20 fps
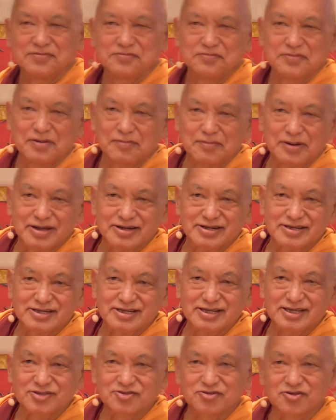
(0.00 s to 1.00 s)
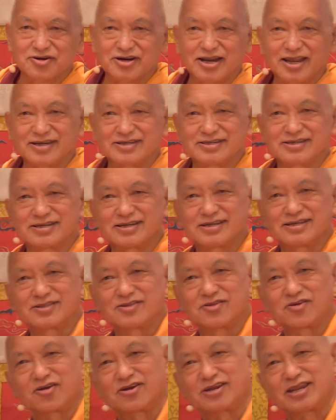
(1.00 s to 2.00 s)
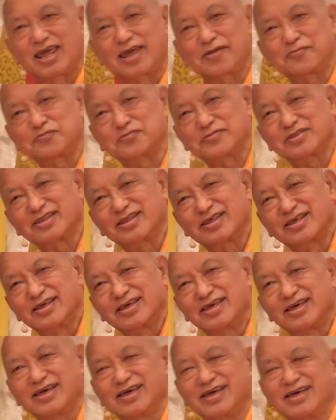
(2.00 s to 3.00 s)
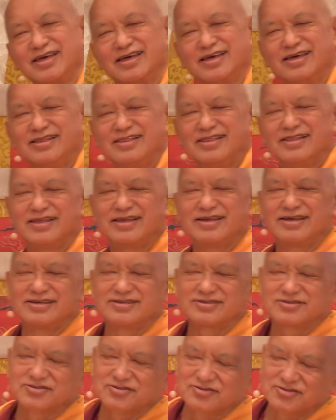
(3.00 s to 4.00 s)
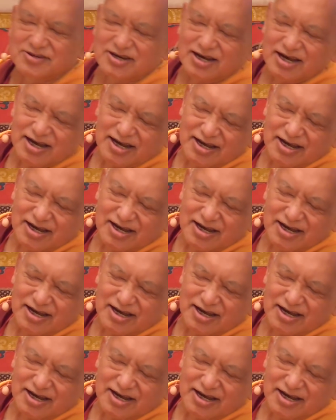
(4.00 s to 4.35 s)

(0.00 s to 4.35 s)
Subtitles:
Mama, the ignorant in your name. So,